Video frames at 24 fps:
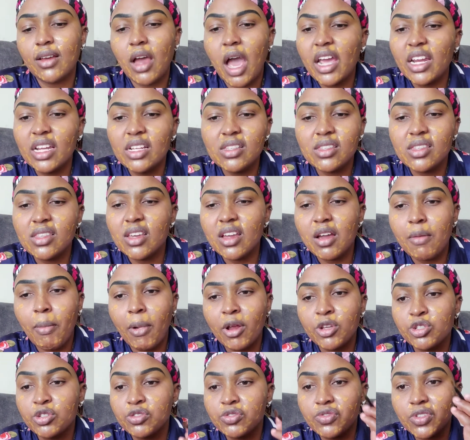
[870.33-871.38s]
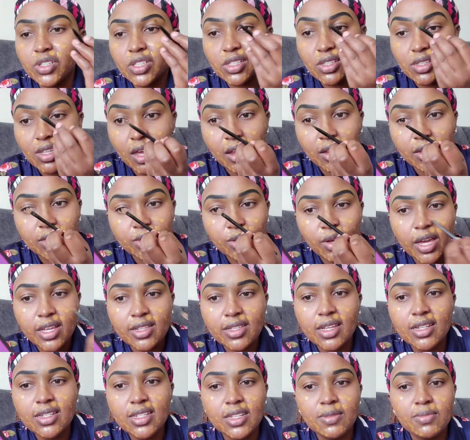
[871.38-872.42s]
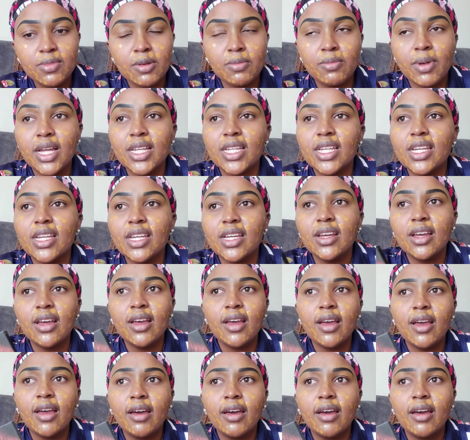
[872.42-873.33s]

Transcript: I didn't think much of it then. So I sent him the money.